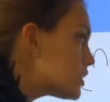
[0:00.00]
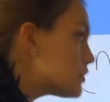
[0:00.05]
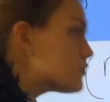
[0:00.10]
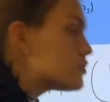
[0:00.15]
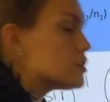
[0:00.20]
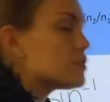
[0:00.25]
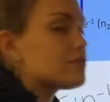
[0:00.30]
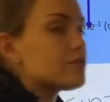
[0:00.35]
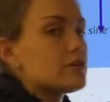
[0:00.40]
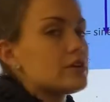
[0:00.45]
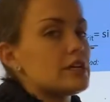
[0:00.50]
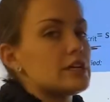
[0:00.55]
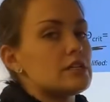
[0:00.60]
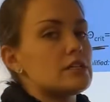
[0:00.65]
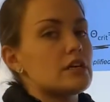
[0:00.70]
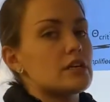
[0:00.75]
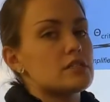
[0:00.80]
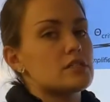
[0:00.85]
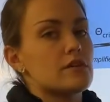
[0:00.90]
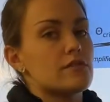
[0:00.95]
of different
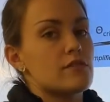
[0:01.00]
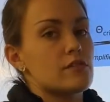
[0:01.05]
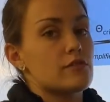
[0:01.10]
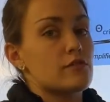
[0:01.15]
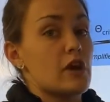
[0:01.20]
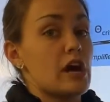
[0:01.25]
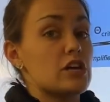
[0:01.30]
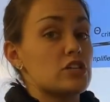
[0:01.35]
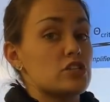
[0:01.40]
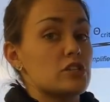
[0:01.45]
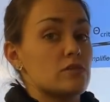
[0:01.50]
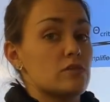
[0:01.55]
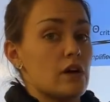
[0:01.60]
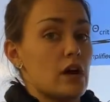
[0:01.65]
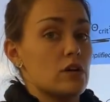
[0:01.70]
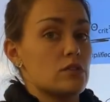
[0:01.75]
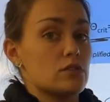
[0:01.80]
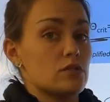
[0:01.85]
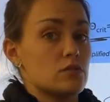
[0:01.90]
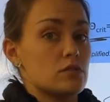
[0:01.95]
index of refraction
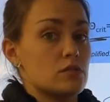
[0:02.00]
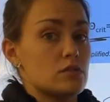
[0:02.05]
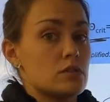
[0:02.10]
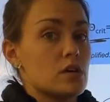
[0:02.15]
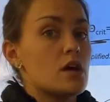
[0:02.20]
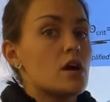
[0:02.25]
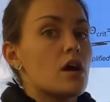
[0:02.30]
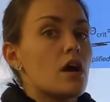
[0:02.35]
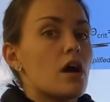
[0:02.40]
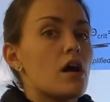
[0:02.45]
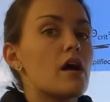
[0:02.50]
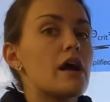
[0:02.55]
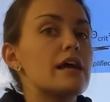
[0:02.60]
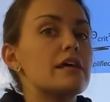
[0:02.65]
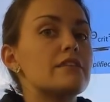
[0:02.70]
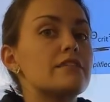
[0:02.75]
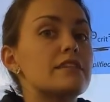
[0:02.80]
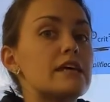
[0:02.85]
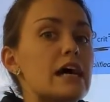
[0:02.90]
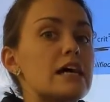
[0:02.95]
values. All
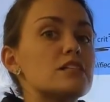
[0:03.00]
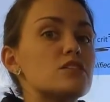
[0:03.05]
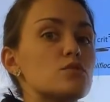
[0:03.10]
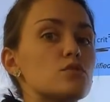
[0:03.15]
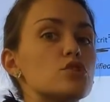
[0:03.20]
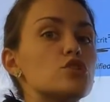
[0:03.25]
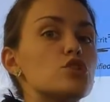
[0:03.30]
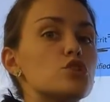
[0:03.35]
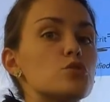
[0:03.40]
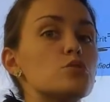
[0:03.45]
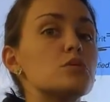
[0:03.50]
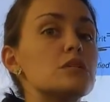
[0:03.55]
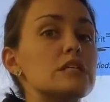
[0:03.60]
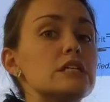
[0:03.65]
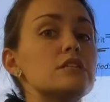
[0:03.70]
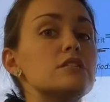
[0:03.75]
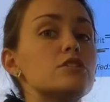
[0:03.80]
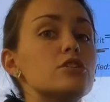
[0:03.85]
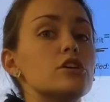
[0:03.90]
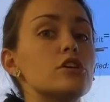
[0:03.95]
right, that's what you
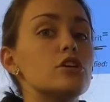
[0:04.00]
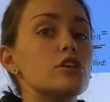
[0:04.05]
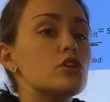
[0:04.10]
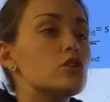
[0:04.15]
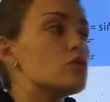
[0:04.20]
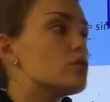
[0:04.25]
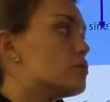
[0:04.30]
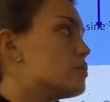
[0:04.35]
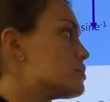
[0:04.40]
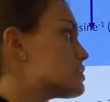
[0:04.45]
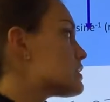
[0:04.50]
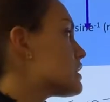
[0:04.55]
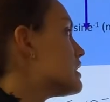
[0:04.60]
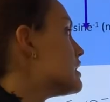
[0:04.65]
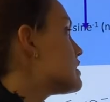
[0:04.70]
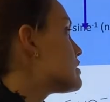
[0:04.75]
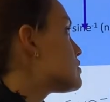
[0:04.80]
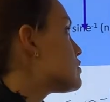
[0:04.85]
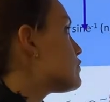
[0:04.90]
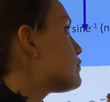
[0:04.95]
need to use
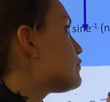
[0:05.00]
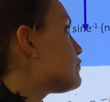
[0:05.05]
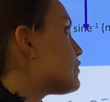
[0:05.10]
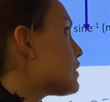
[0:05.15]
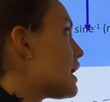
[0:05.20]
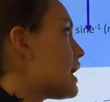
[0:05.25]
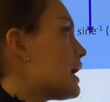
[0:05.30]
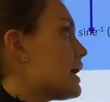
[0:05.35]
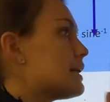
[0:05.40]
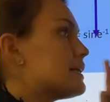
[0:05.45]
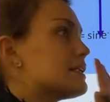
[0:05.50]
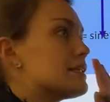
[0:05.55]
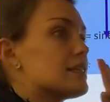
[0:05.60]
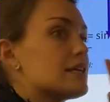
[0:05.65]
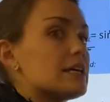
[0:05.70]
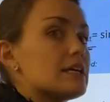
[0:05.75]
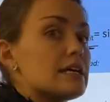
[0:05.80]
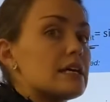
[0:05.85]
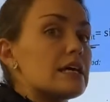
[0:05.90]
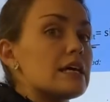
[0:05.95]
to find
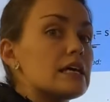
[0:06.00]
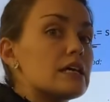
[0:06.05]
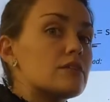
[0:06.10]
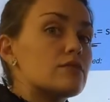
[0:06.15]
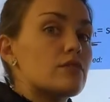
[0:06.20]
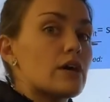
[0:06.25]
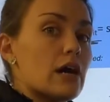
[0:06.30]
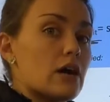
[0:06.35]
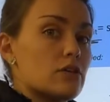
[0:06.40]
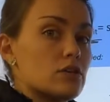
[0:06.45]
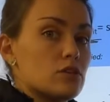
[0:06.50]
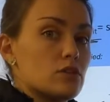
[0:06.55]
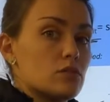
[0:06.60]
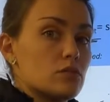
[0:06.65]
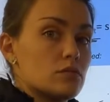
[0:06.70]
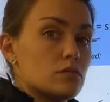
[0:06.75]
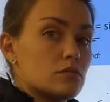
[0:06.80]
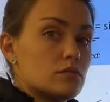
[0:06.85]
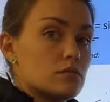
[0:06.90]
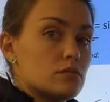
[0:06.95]
the N value.
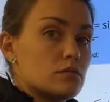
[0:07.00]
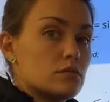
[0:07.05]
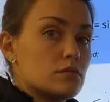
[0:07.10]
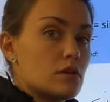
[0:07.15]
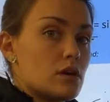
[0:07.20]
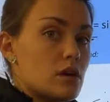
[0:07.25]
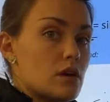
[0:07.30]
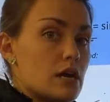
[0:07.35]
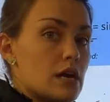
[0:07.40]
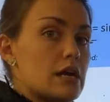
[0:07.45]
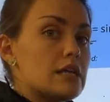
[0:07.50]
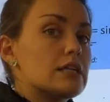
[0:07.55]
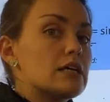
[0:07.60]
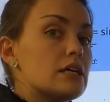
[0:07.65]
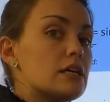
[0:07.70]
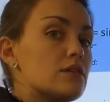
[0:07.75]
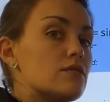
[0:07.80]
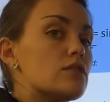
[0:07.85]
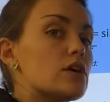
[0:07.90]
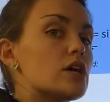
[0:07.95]
All right, the
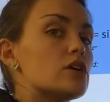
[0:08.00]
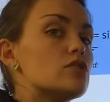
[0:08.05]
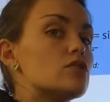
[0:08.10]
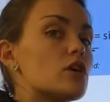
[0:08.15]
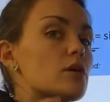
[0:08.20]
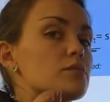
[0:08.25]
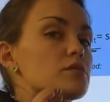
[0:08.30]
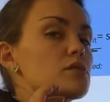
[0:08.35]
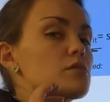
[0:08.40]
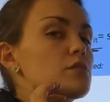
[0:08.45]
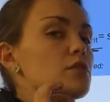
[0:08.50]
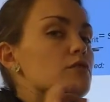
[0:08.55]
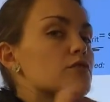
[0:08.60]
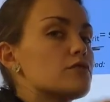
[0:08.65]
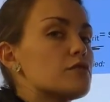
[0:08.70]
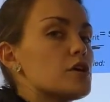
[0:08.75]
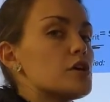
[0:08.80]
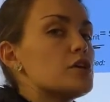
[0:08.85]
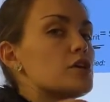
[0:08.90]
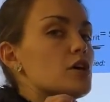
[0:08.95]
N value comes from the
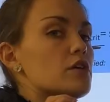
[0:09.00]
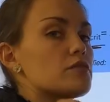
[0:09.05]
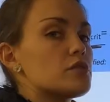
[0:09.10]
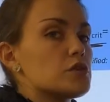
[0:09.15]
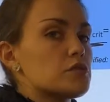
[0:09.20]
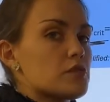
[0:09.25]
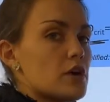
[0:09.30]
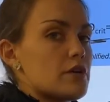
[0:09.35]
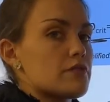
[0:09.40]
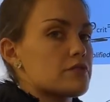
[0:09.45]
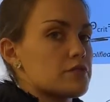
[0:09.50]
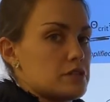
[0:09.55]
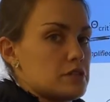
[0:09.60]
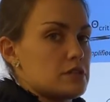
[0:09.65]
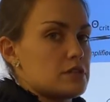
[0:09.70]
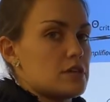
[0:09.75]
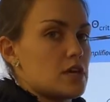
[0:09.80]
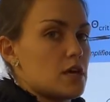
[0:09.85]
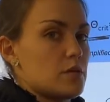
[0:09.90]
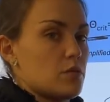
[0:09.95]
front of your
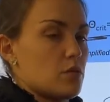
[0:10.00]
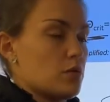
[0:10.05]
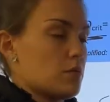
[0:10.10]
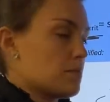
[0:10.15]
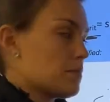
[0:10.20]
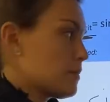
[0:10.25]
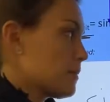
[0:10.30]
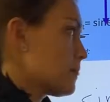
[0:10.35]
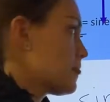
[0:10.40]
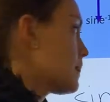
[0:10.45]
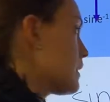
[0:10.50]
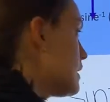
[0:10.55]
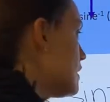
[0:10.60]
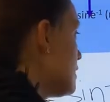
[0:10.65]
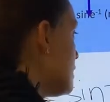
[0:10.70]
reference table. All